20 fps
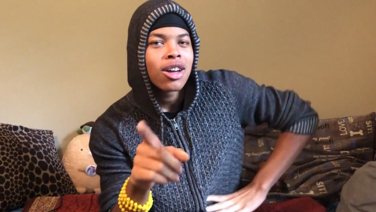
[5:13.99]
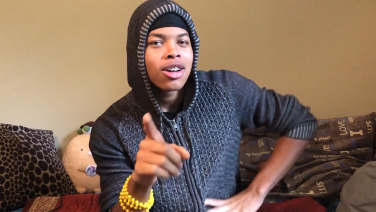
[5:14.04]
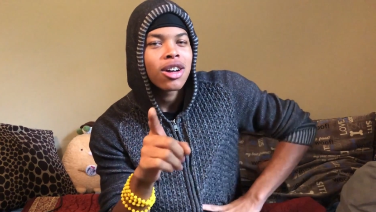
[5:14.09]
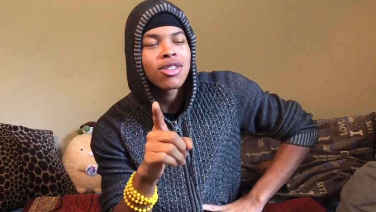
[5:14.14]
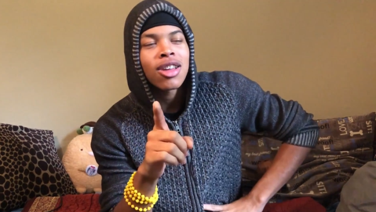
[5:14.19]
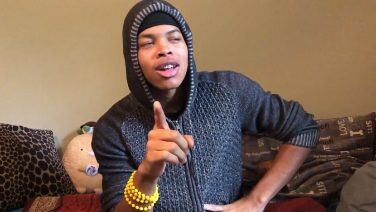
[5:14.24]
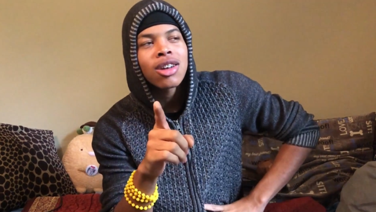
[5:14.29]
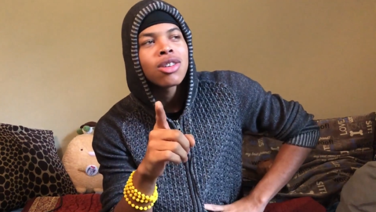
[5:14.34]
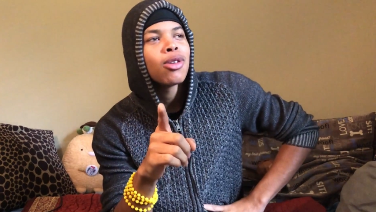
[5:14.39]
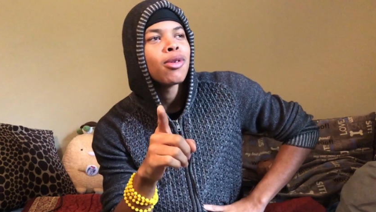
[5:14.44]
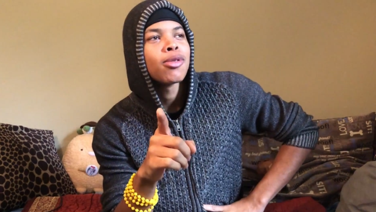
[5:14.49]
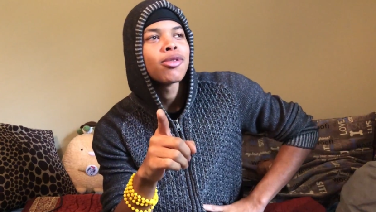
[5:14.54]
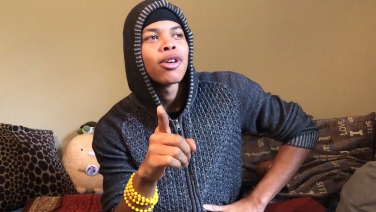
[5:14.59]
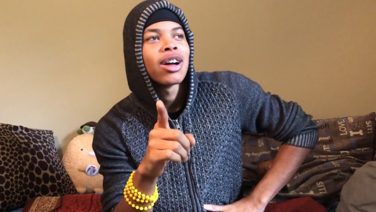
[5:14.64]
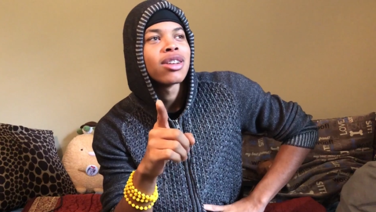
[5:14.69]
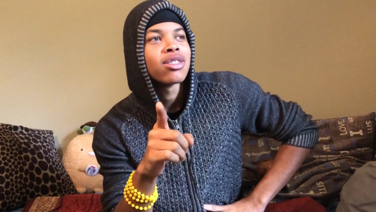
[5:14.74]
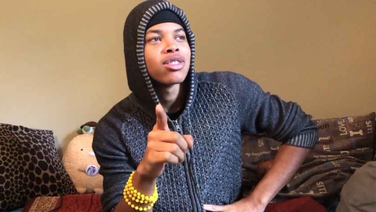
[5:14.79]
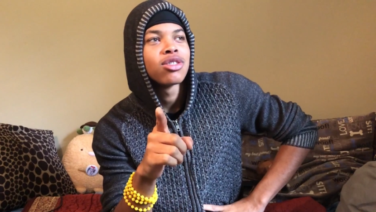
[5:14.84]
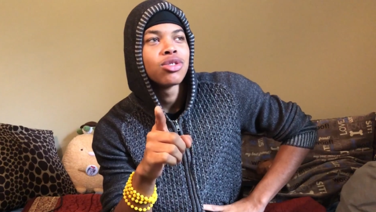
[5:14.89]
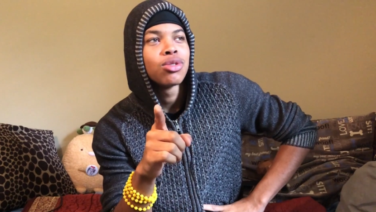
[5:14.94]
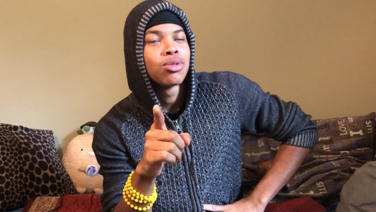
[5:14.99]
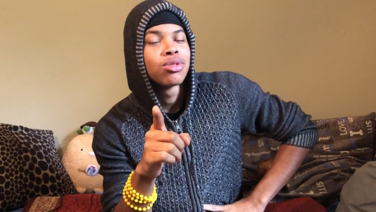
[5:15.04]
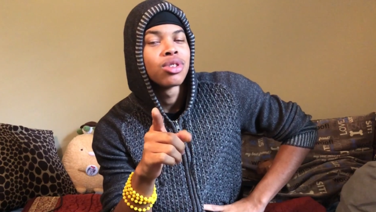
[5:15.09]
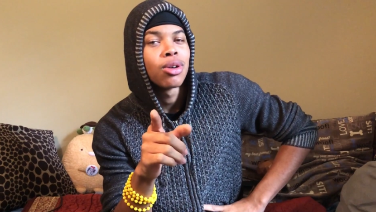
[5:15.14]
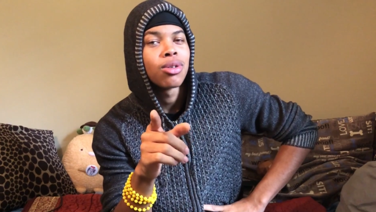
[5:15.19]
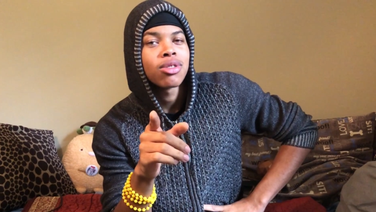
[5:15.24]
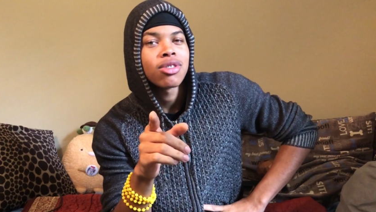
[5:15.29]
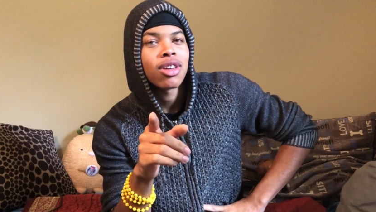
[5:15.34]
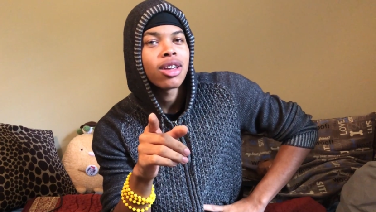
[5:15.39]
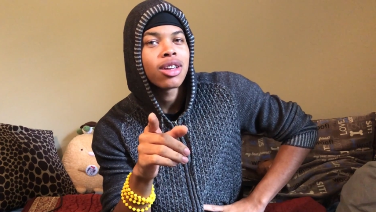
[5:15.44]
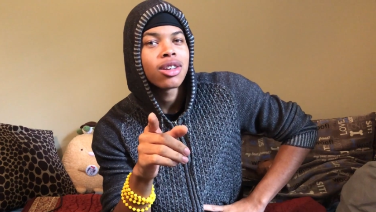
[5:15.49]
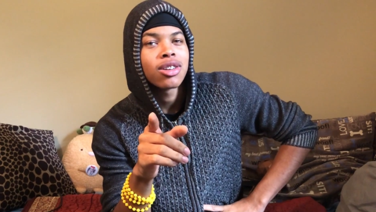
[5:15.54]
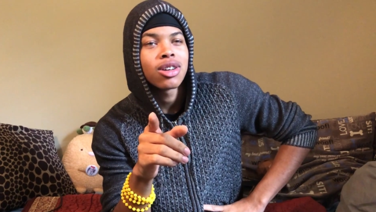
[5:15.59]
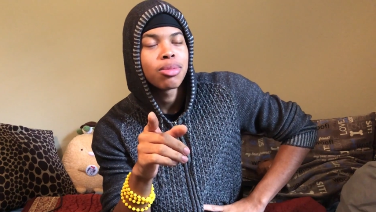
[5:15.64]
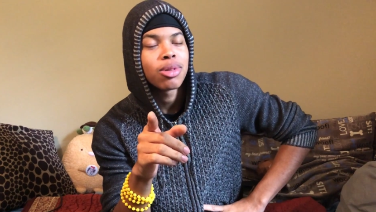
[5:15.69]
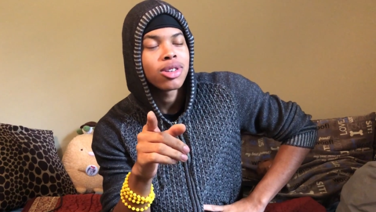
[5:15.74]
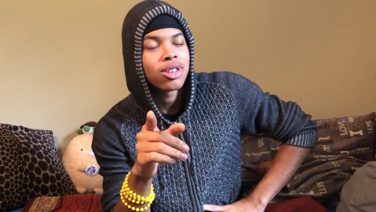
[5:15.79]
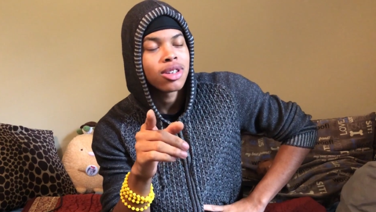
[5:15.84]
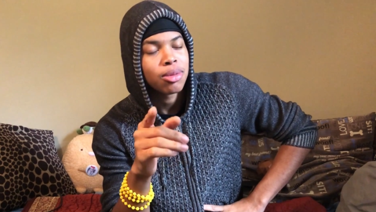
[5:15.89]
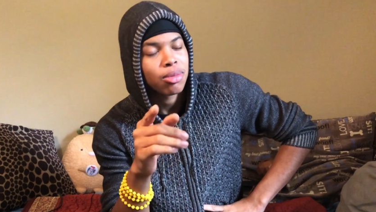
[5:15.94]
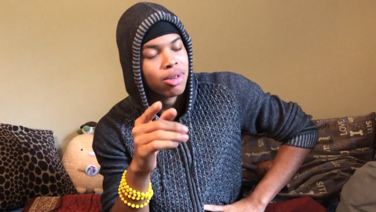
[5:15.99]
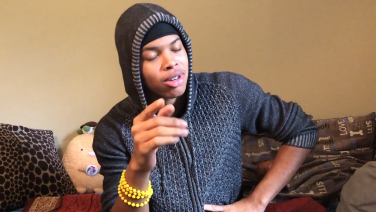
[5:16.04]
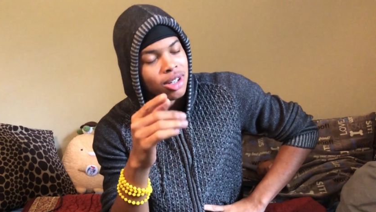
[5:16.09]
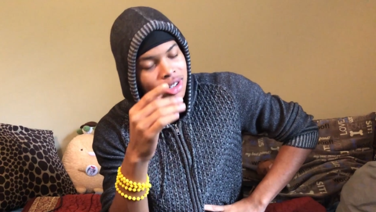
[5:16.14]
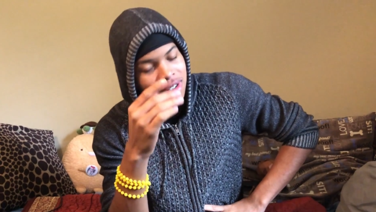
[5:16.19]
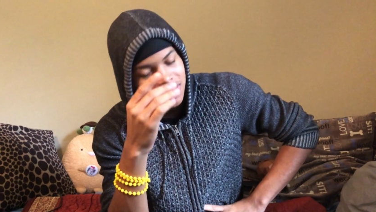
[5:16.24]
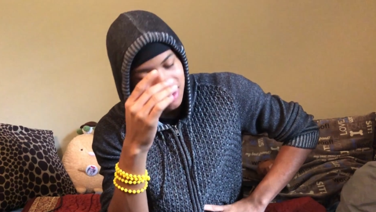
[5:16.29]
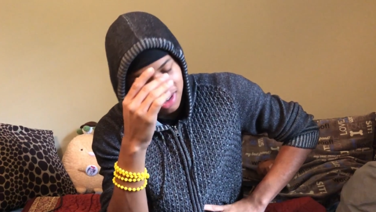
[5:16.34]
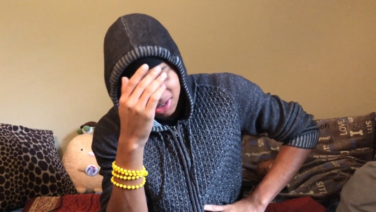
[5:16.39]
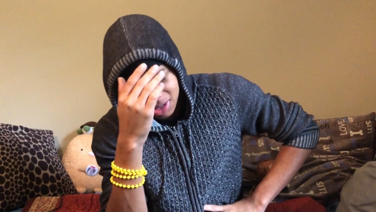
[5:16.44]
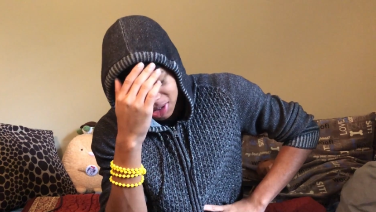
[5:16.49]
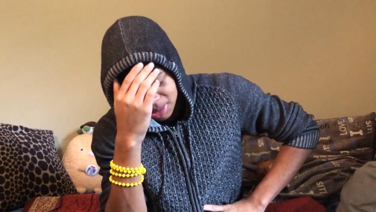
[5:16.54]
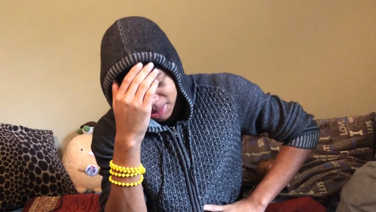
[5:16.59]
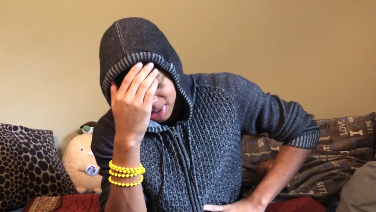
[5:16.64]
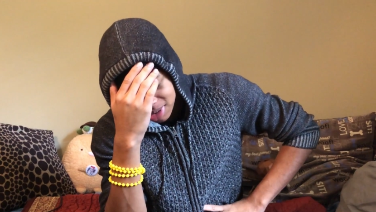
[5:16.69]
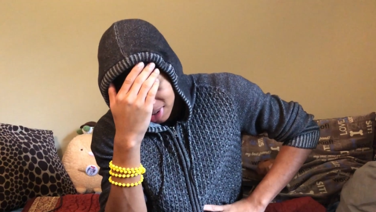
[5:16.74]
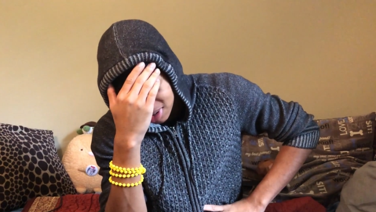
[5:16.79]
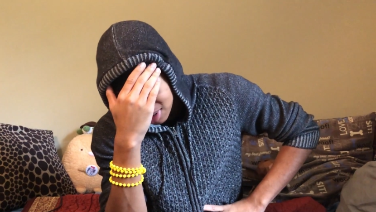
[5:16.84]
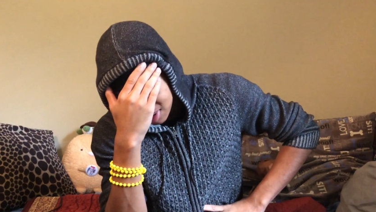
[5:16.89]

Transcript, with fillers: Cause I know I'm gonna have to do note taking up in there, bro. It's gonna be,